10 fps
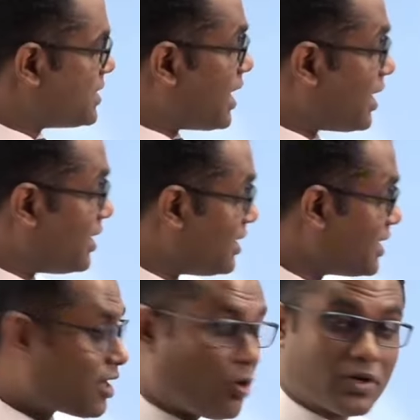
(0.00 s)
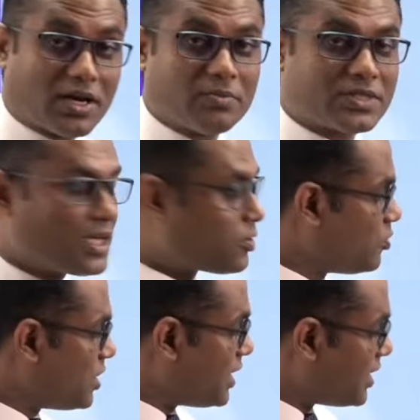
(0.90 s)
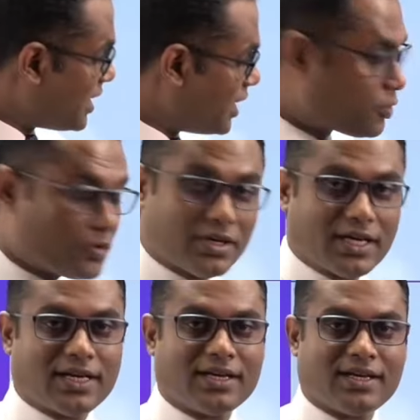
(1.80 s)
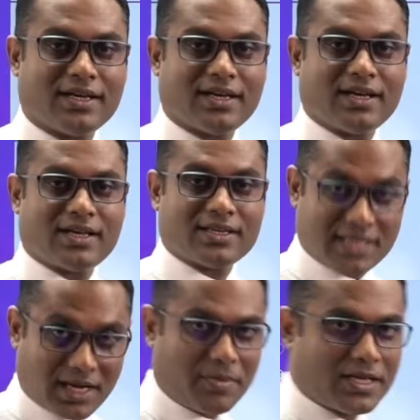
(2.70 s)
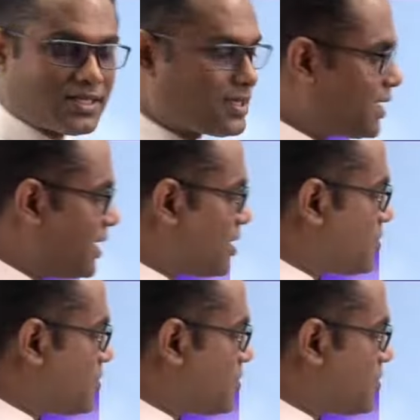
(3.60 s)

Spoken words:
There are learning outcomes included into your syllabus in